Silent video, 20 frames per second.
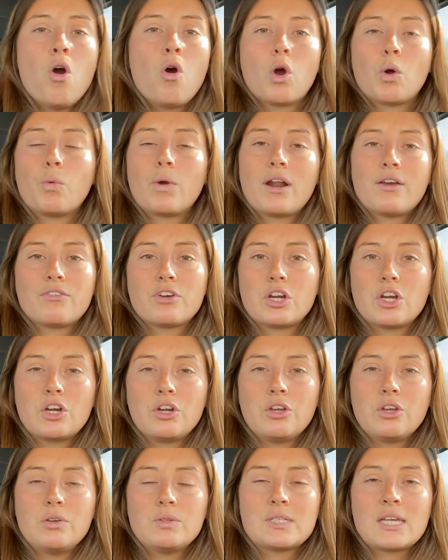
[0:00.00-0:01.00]
or whatever
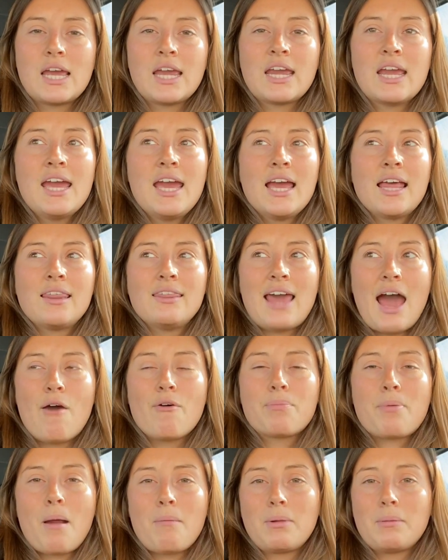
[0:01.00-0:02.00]
you're using, that
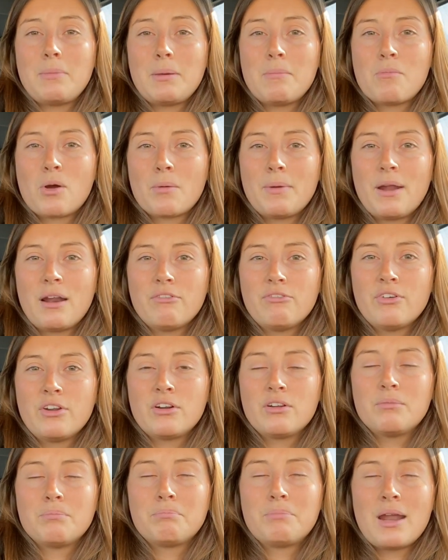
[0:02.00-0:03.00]
would probably be more
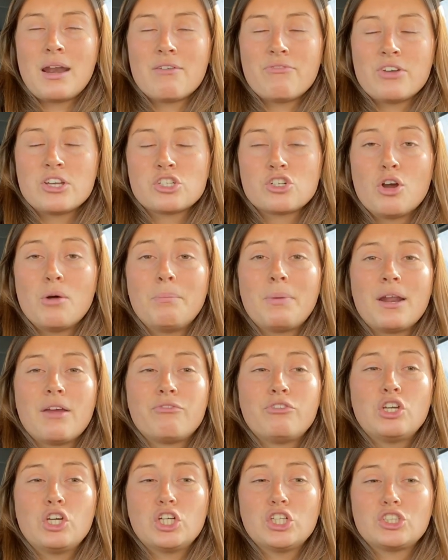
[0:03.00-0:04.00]
beneficial. But
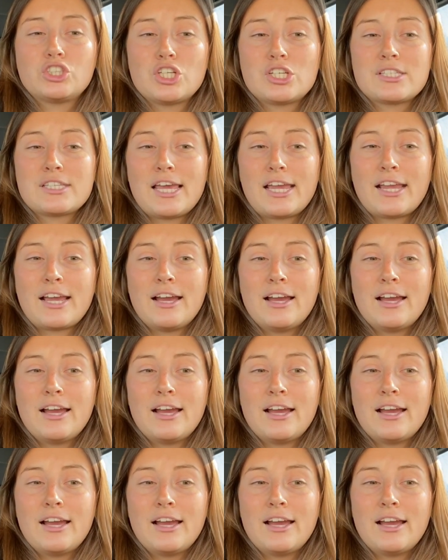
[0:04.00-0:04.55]
if you're just like,